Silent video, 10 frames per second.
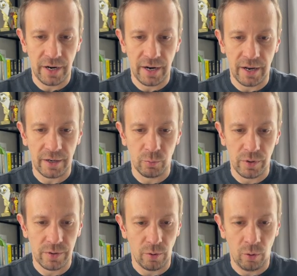and
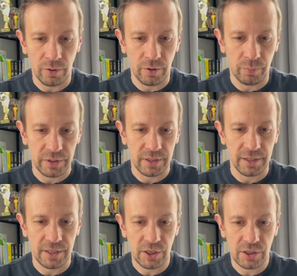with all the
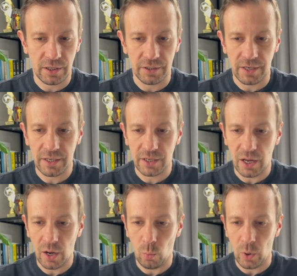personalization and
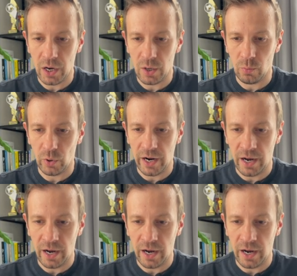data, we